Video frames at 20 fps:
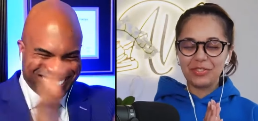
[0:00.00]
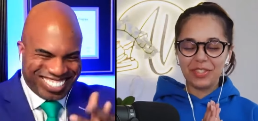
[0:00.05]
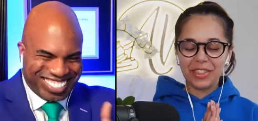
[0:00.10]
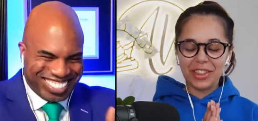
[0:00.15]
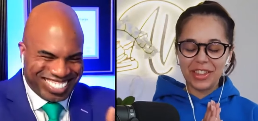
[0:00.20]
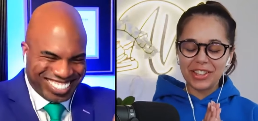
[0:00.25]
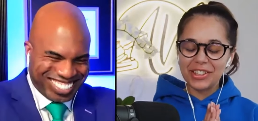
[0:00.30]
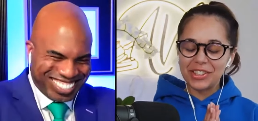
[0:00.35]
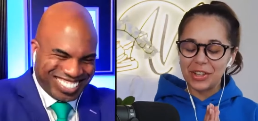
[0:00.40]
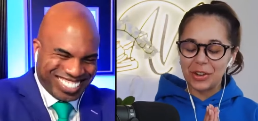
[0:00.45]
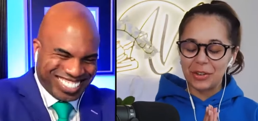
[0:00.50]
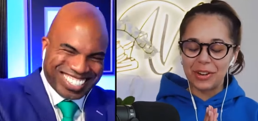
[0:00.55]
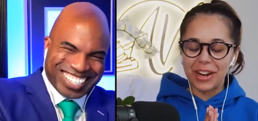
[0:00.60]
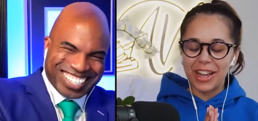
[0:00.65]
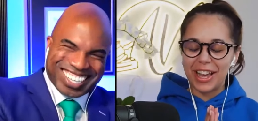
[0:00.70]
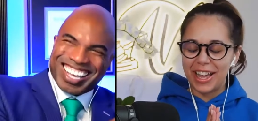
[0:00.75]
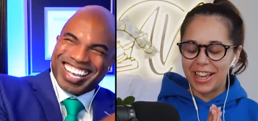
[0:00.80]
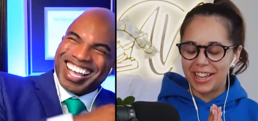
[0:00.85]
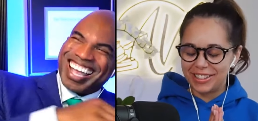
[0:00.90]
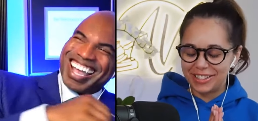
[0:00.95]
Speaker 1: V. Don't
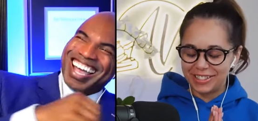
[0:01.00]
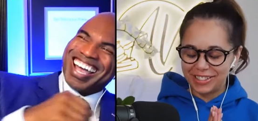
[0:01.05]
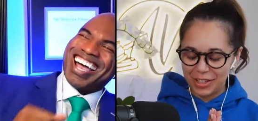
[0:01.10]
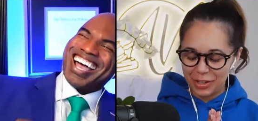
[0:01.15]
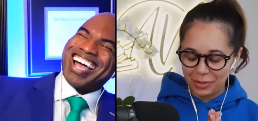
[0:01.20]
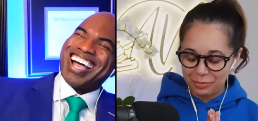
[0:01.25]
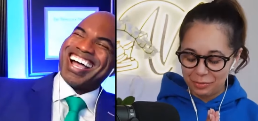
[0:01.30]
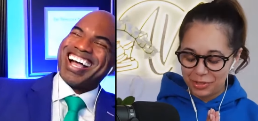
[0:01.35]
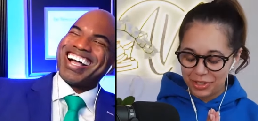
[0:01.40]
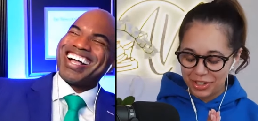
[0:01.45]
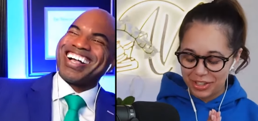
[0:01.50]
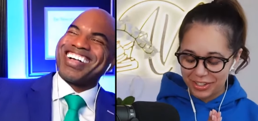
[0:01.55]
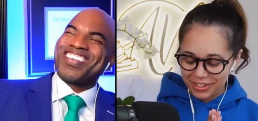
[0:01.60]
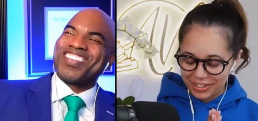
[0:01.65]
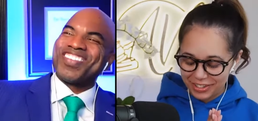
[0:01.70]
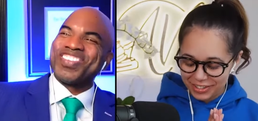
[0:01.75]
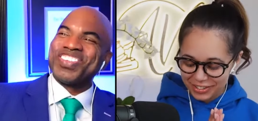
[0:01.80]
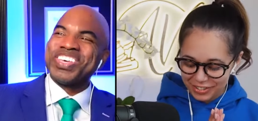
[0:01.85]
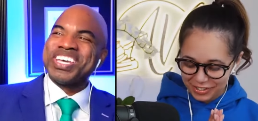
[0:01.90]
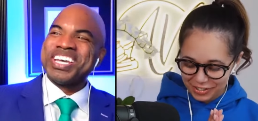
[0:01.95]
ask him, Judge.
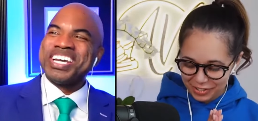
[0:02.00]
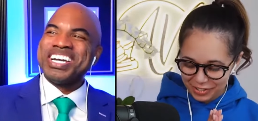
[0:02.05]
